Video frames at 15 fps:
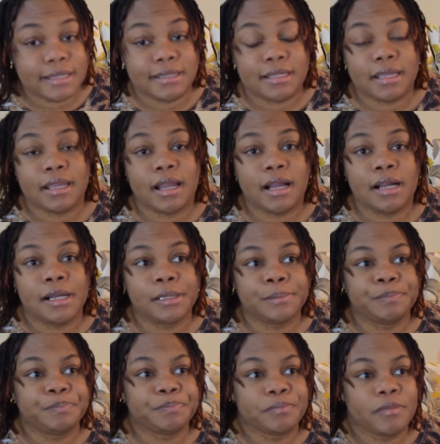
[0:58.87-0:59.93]
thing,
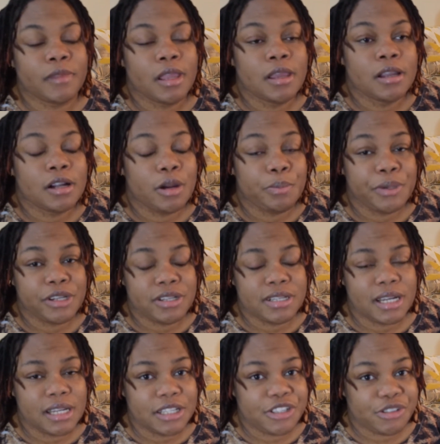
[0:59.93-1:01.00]
compared to
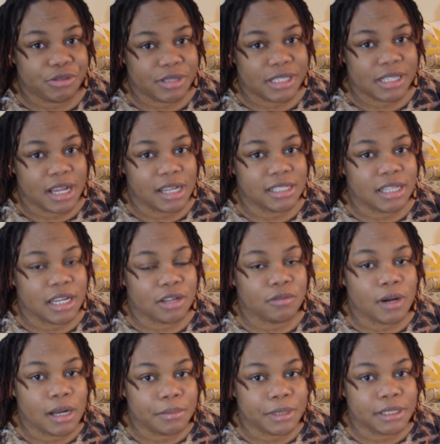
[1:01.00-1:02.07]
Dollar Tree and
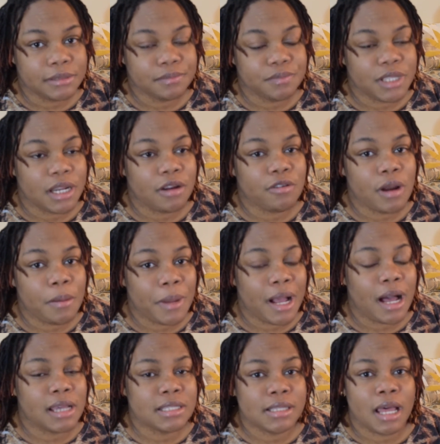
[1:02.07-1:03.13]
Dollarama
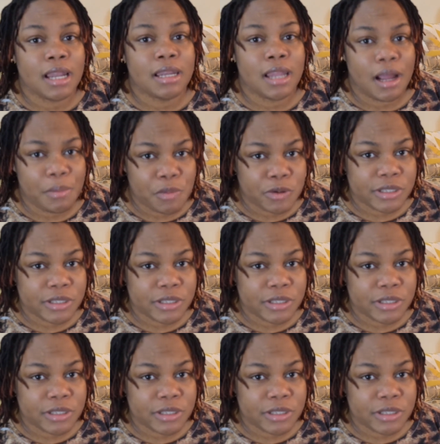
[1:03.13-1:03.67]
has a lot more